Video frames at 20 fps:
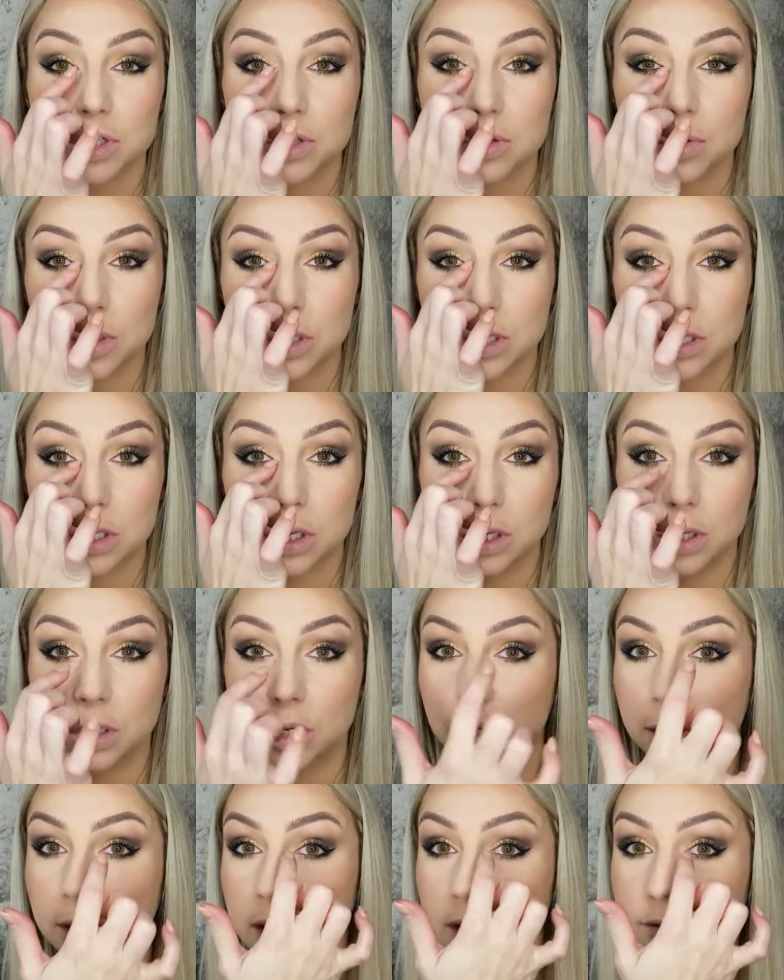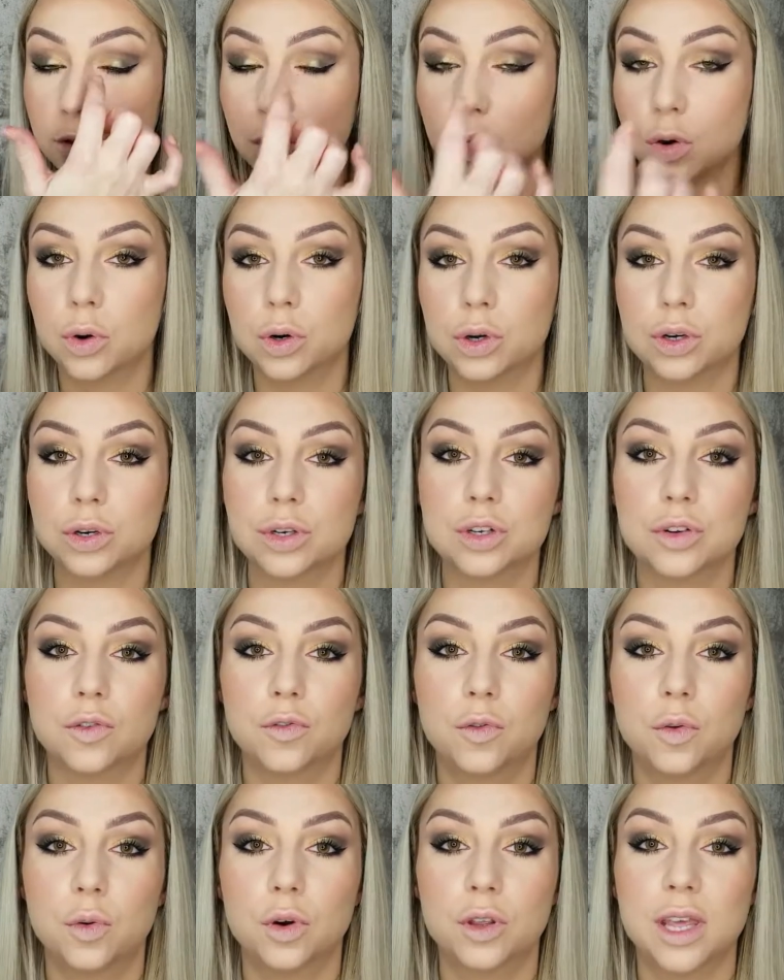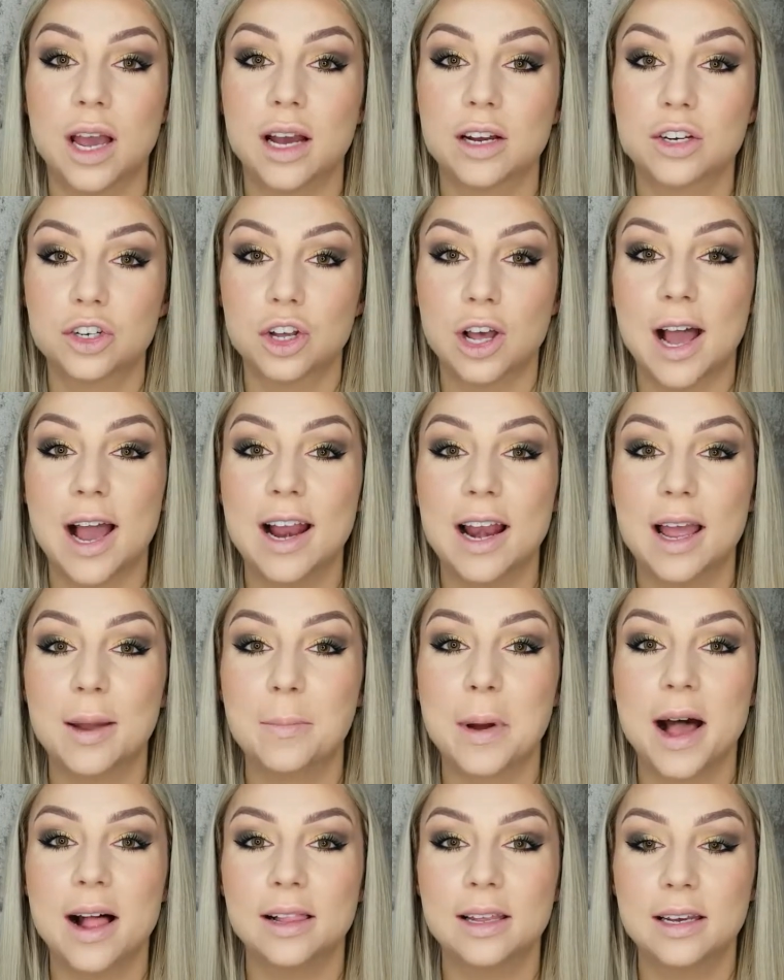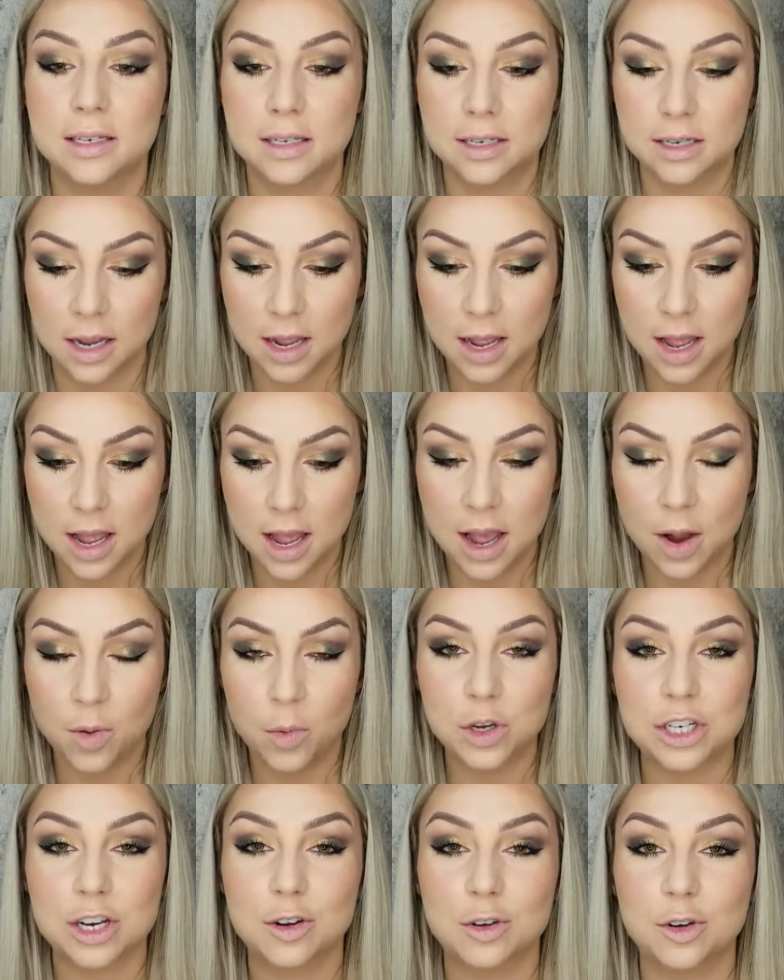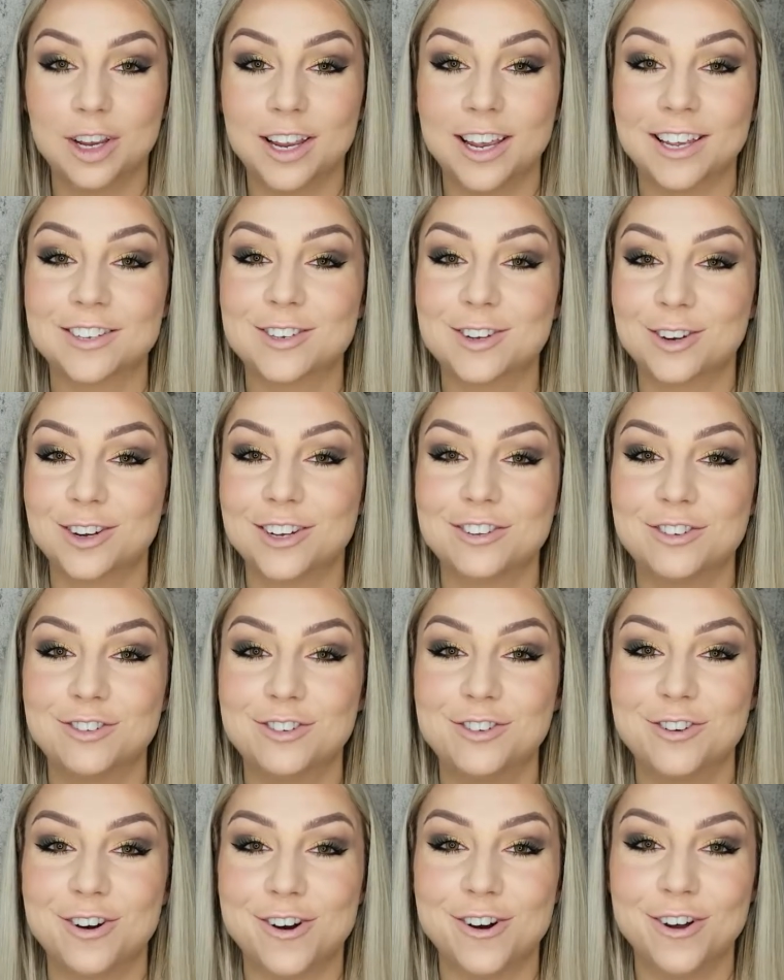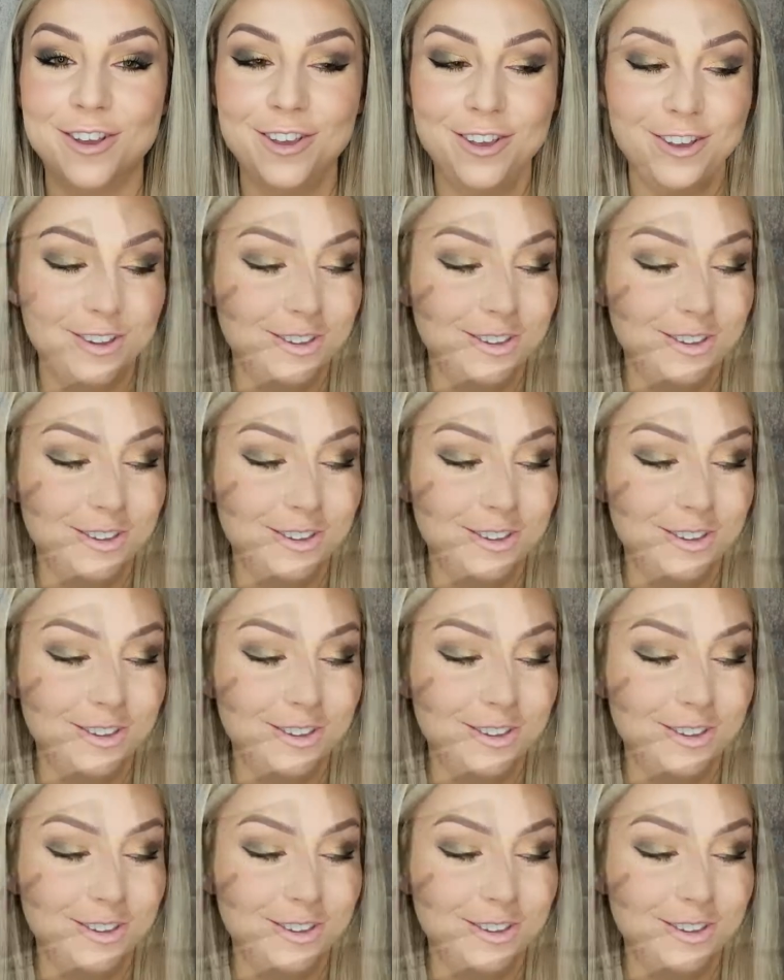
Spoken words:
just going to leave the corners for the actual highlight palette, which I'm going to get stuck into now.